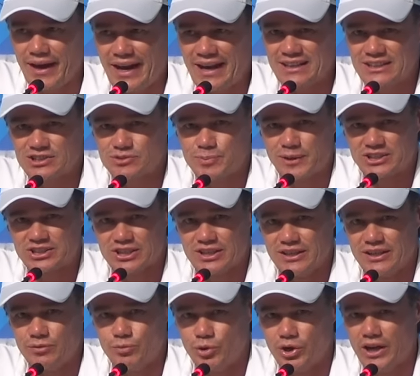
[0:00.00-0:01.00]
and
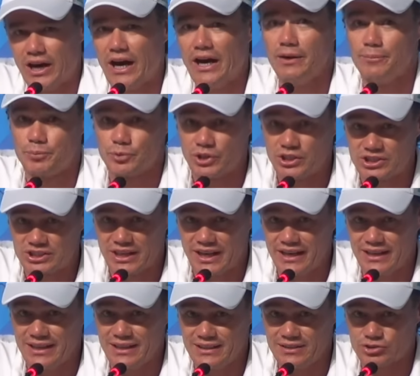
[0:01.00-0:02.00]
especially what I
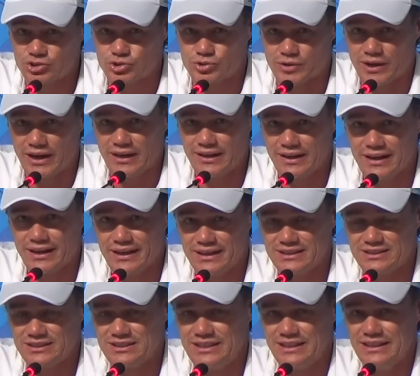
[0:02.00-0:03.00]
appreciate in Australia
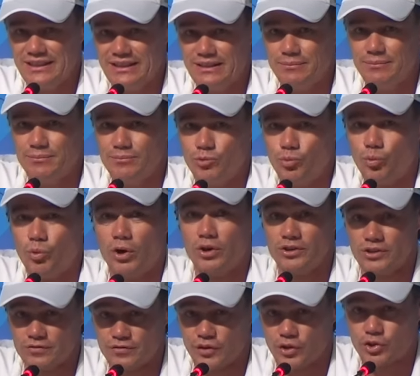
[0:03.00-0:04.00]
is the
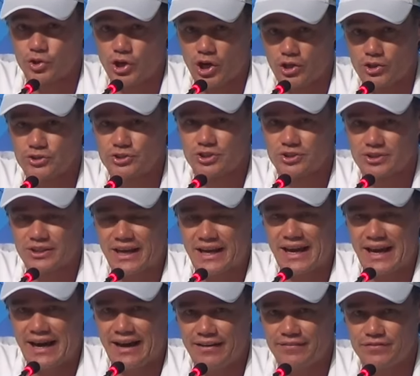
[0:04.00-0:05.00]
wonderful culture
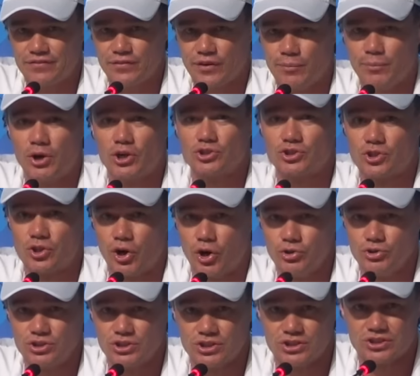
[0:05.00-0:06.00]
they have amongst
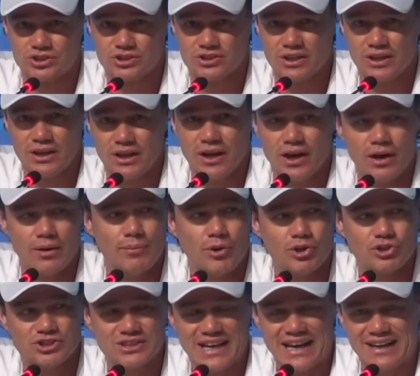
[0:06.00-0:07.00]
coaches,
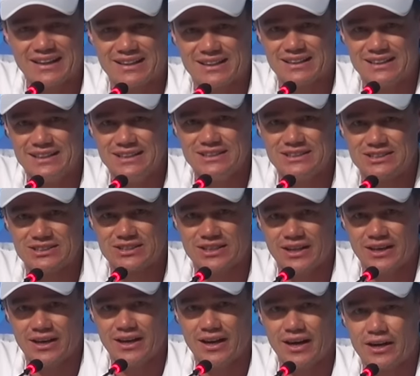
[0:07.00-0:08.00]
amongst
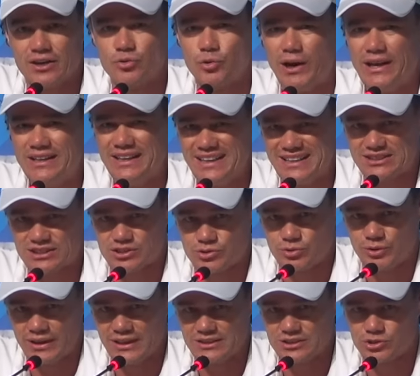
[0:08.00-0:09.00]
athletes, a great
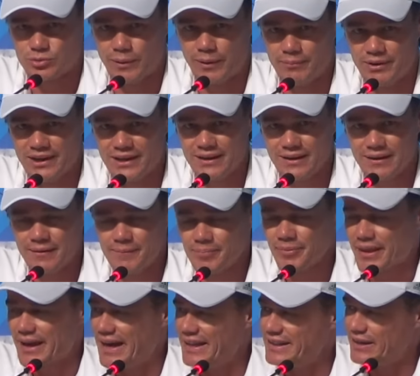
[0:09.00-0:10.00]
history in swimming,
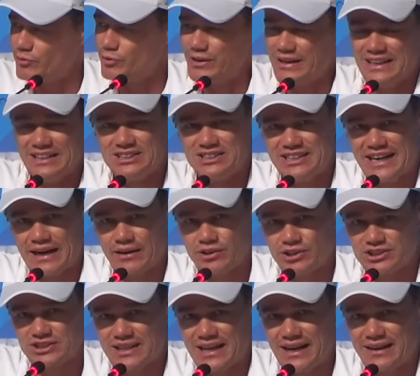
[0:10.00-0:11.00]
and they really
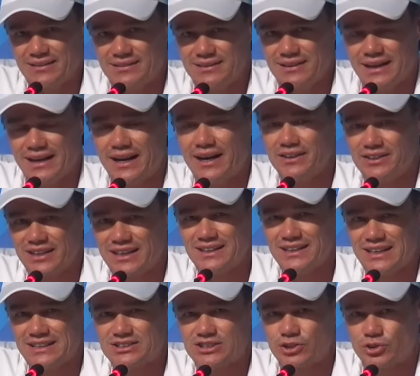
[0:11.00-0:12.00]
cherish that. And I think
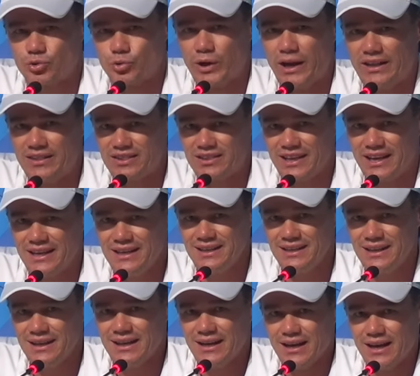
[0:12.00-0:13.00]
that's a great
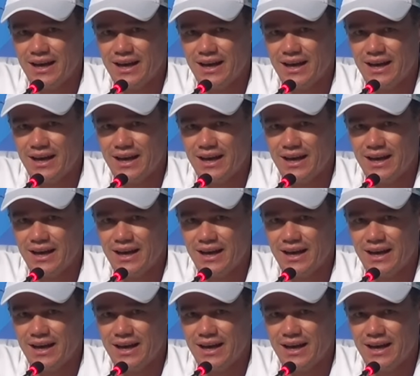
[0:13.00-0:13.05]
thing